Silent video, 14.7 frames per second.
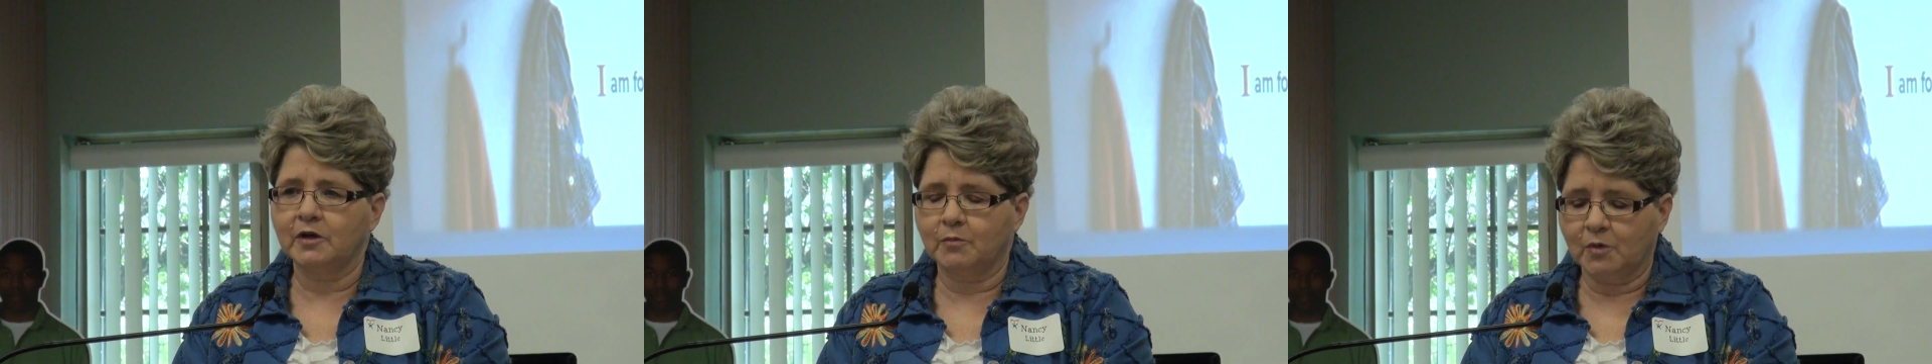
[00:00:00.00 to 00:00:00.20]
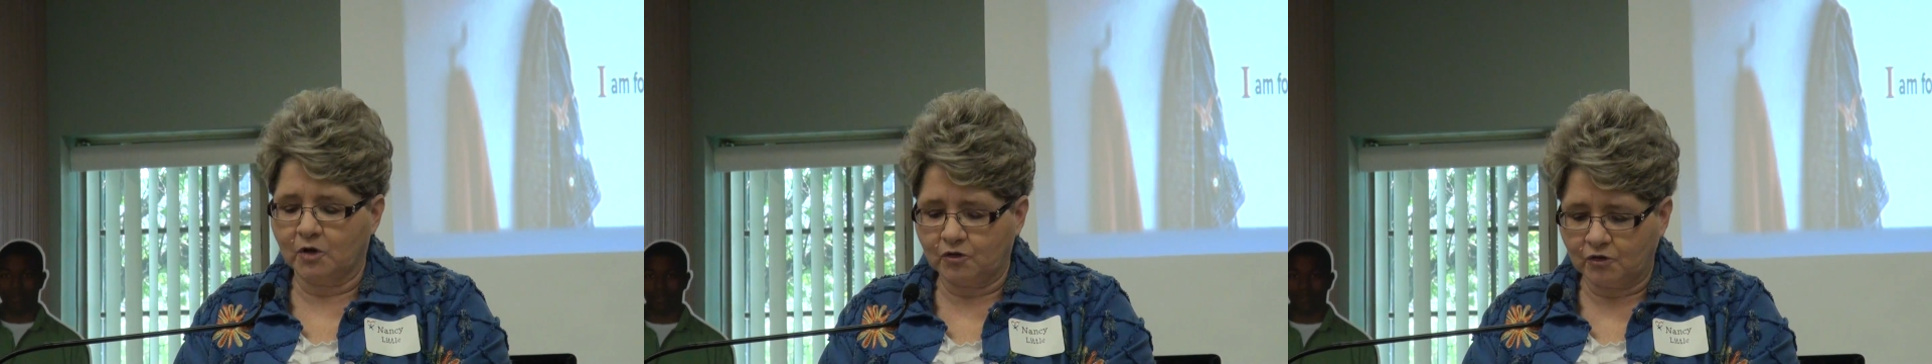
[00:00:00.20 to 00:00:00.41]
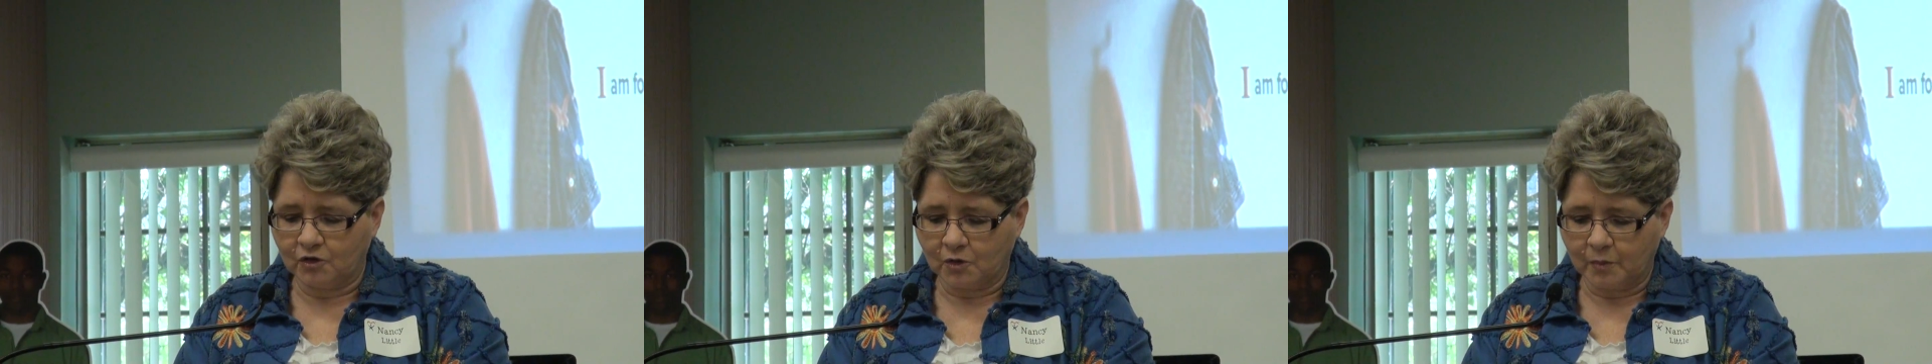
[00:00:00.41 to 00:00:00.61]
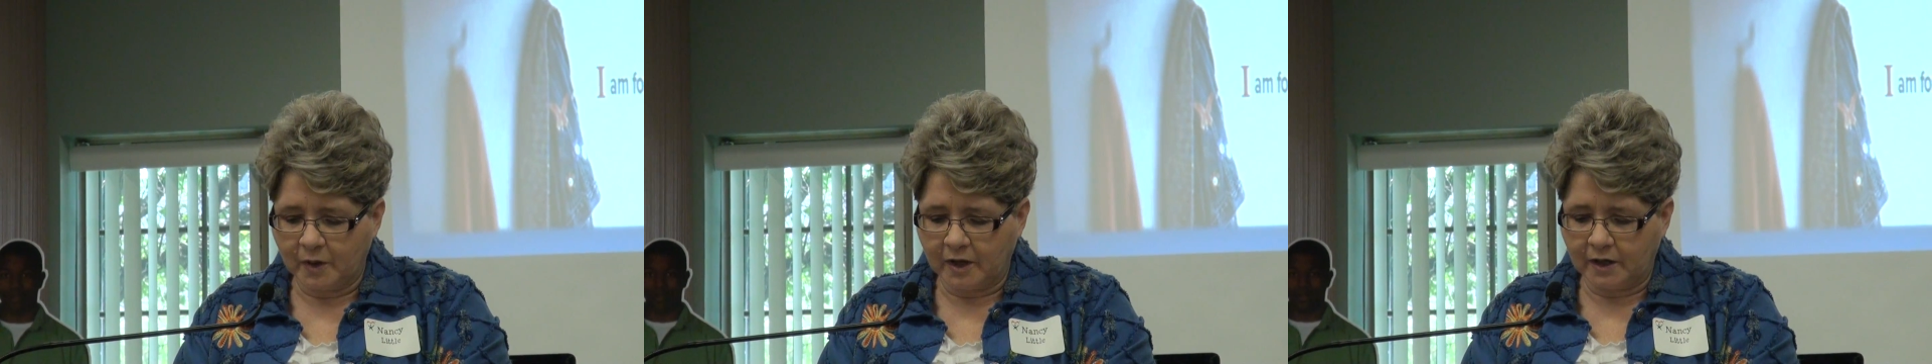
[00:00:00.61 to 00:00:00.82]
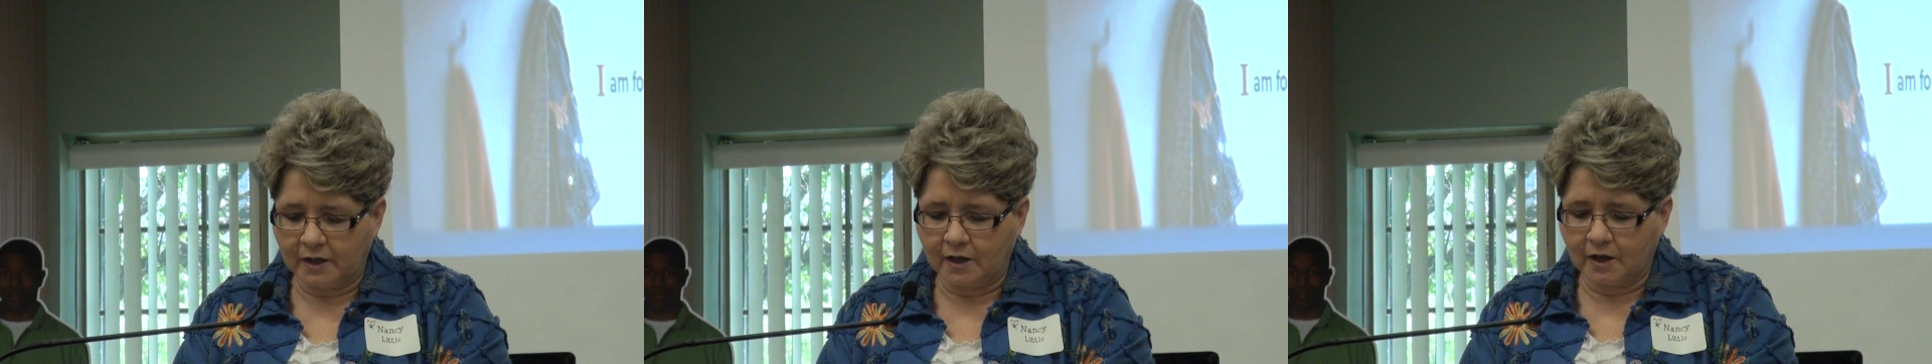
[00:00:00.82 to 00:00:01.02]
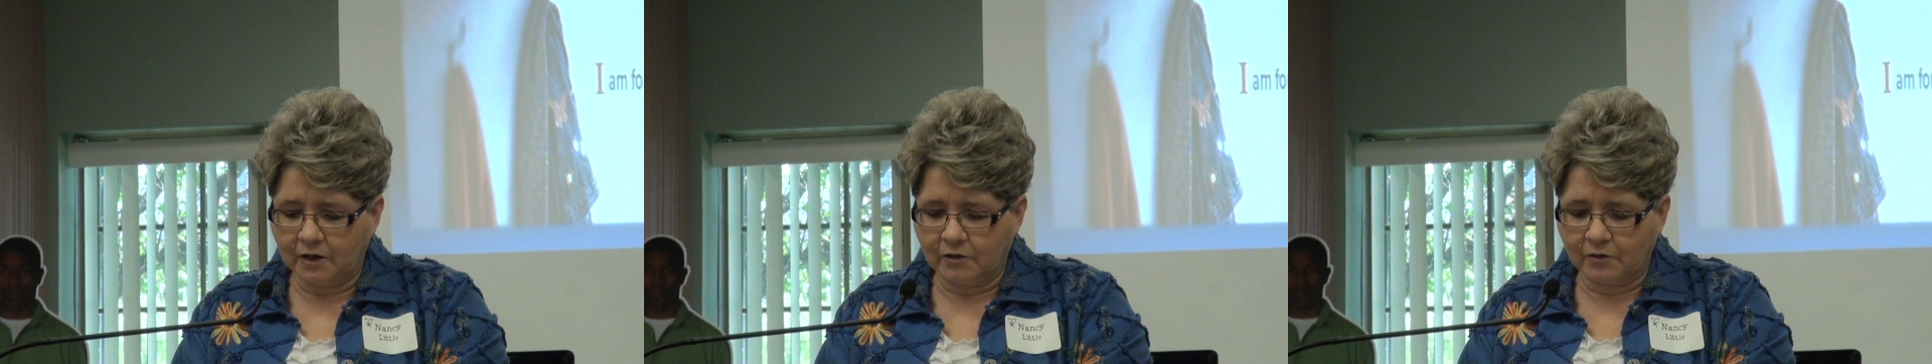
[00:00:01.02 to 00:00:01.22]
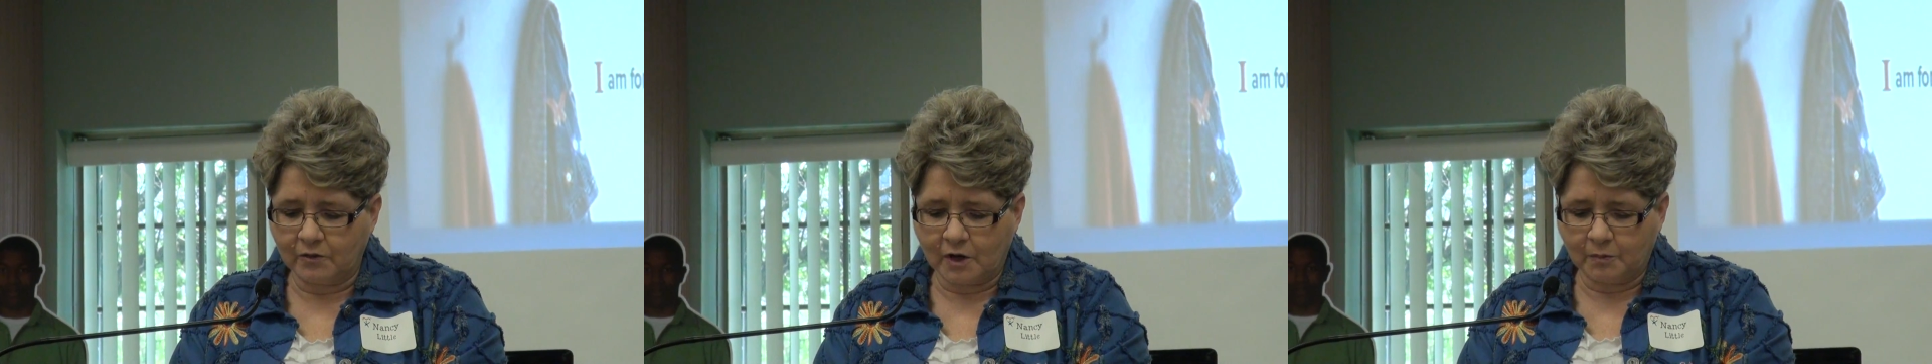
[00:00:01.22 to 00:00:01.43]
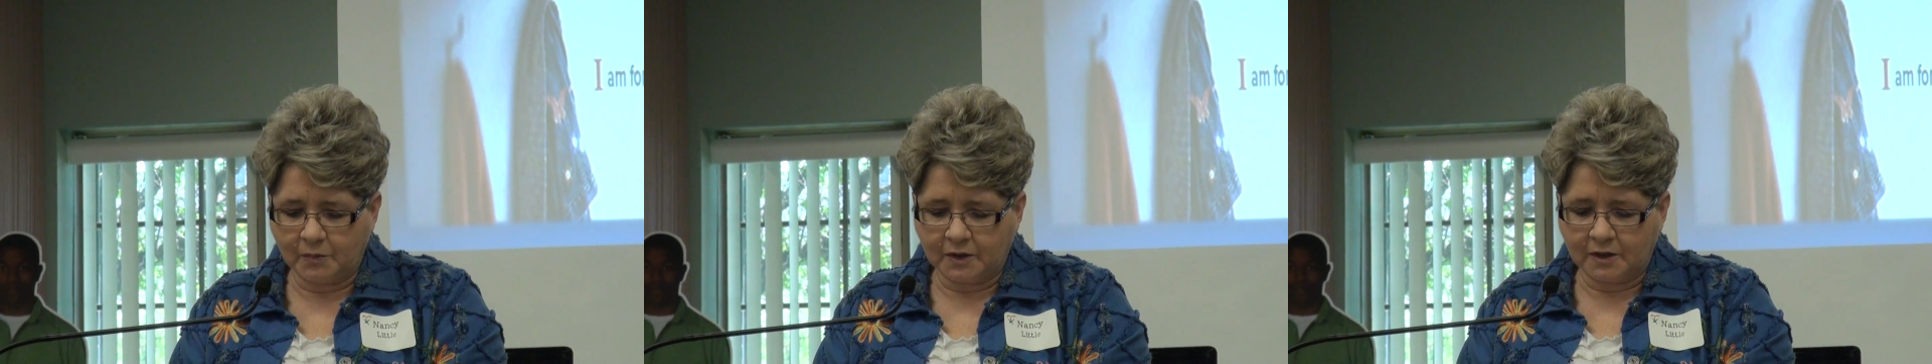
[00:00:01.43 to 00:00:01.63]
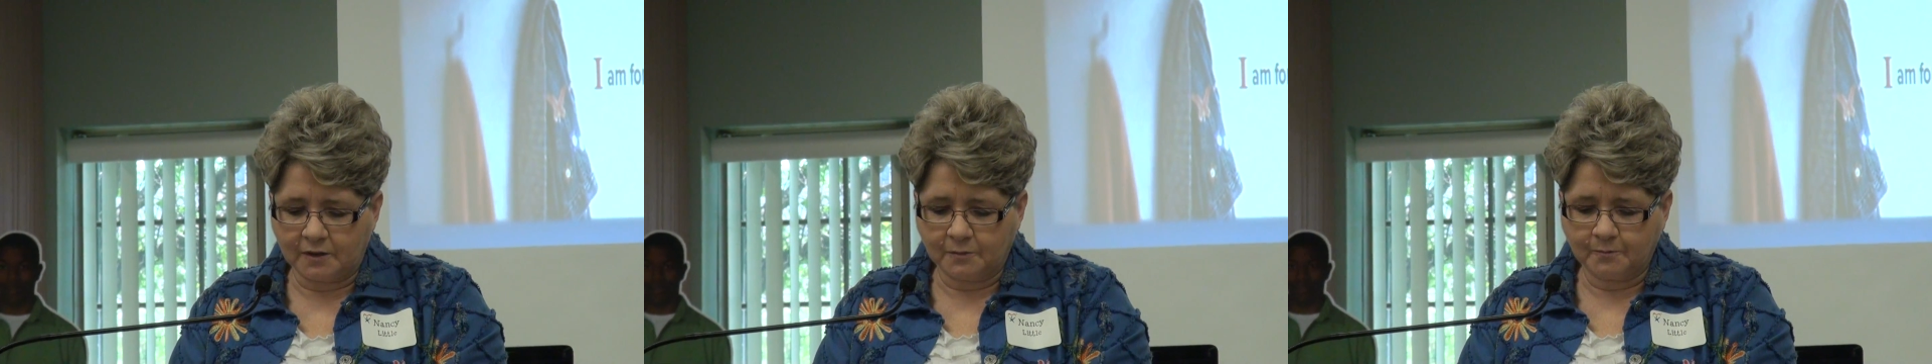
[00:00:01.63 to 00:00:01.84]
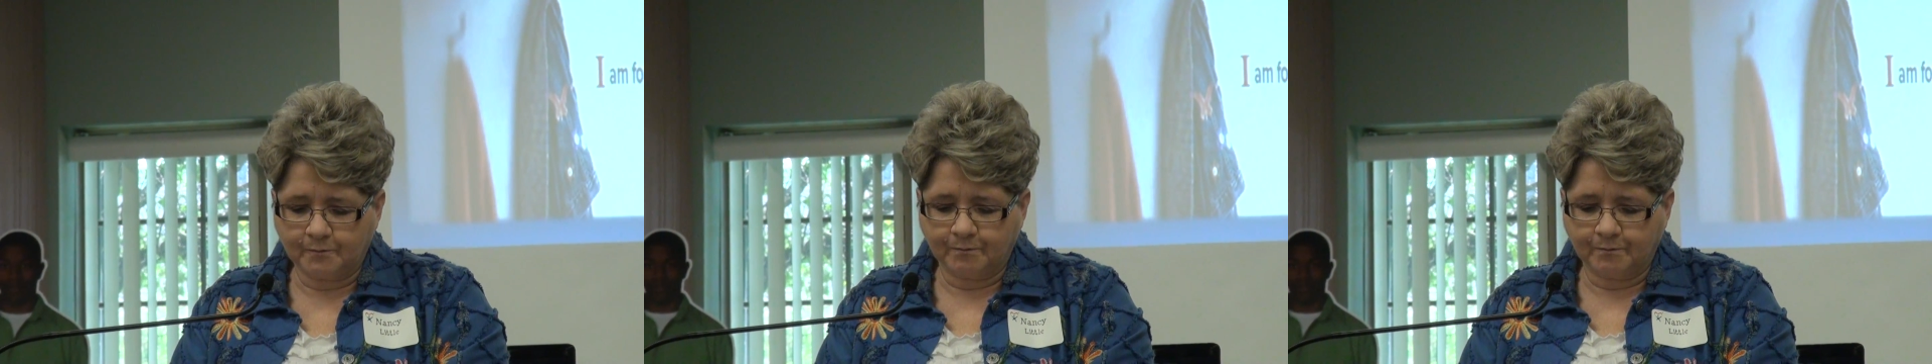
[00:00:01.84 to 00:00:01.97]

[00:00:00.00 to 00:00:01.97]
emotional pain I grew up in.